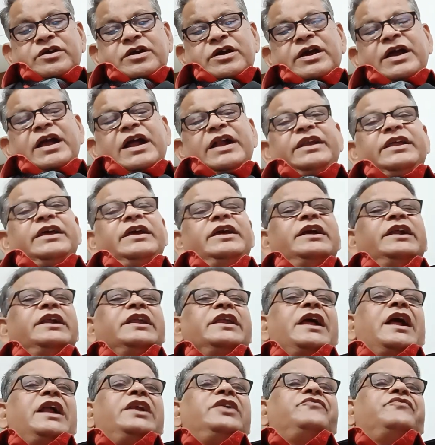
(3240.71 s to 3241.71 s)
getting it
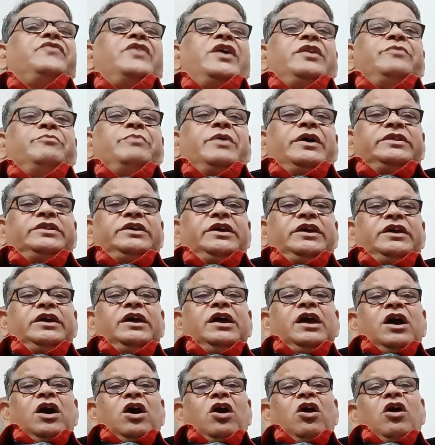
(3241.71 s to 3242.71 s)
ratified by
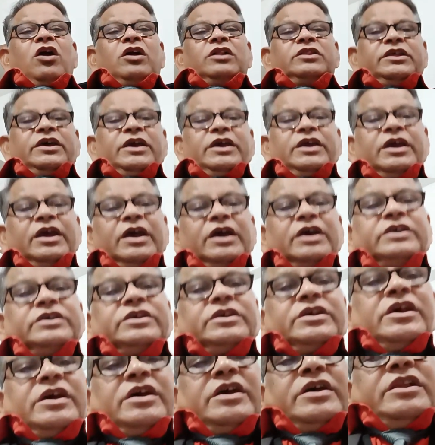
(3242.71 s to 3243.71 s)
all the
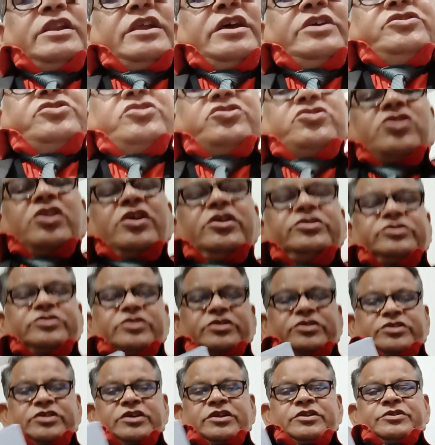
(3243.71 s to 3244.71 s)

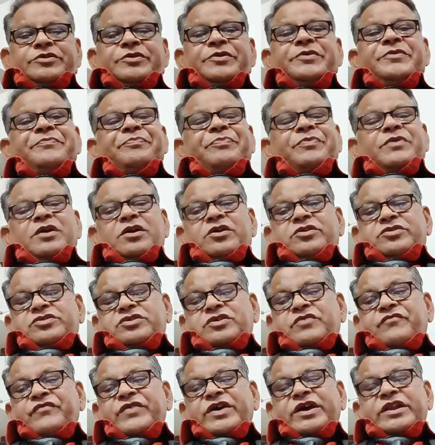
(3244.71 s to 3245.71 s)
legislatures in
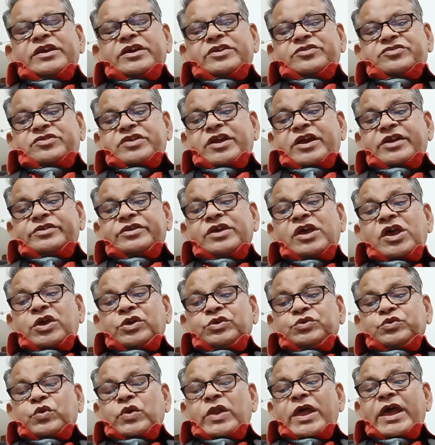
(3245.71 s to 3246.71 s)
various states.
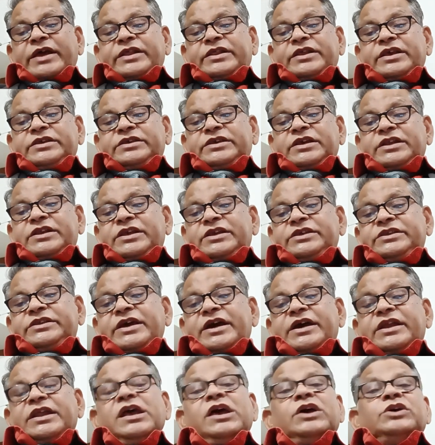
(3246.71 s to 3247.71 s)
So like this it is
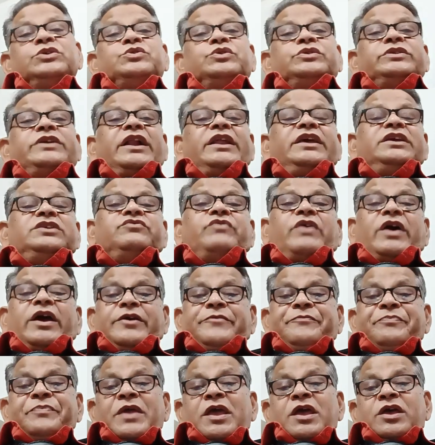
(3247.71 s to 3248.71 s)
there. So that is why
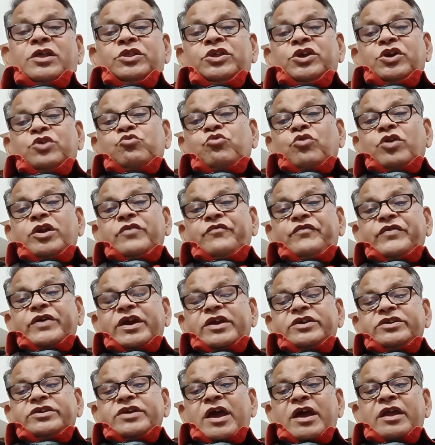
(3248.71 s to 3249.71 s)
the
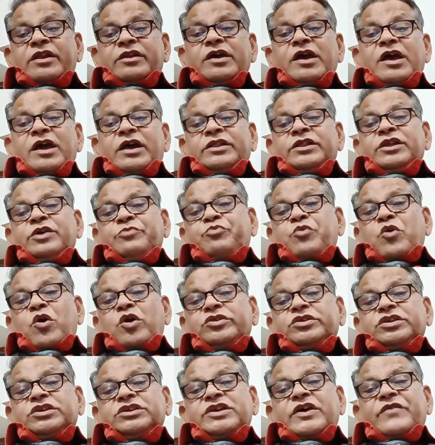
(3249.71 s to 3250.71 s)
codification, the
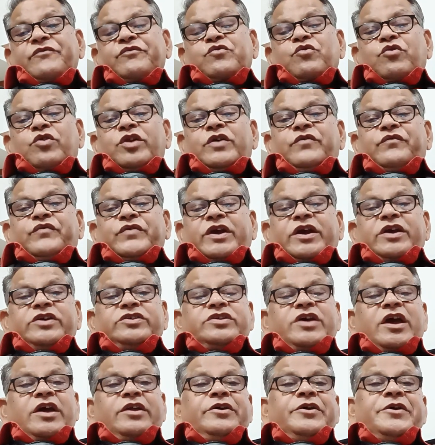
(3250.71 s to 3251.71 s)
process of
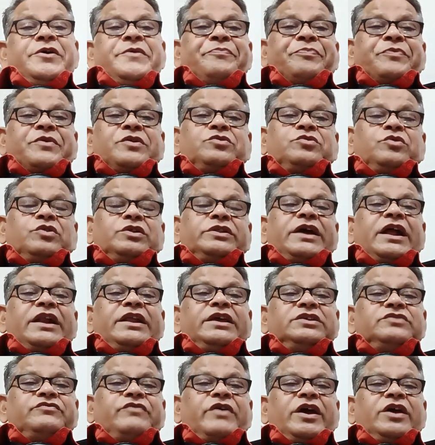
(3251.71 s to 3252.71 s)
codification, so that is
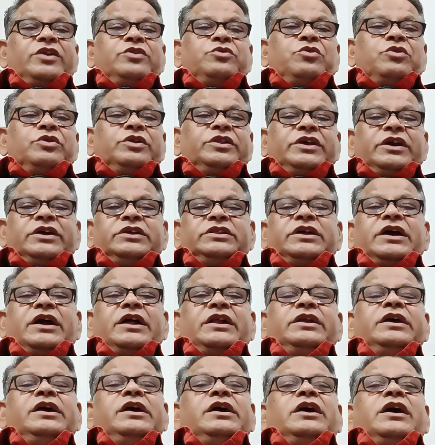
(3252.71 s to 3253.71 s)
why don't think that
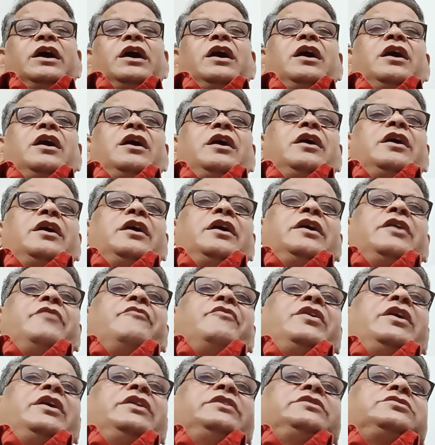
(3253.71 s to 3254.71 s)

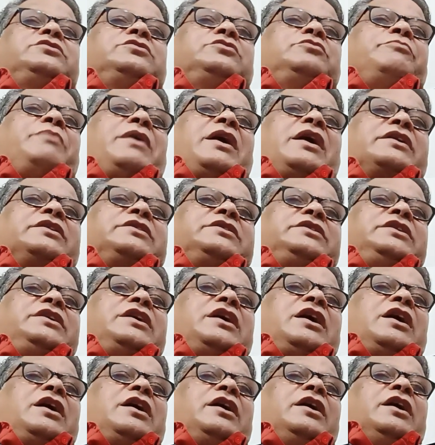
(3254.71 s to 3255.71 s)
evidence
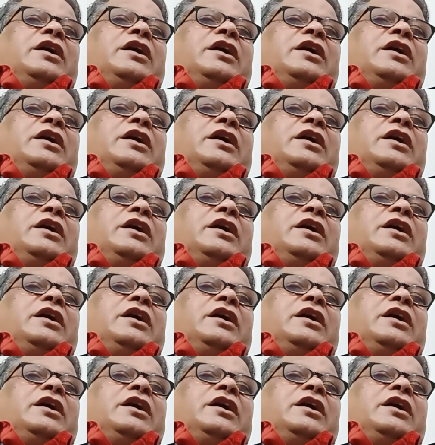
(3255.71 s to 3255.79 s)
Bharatiya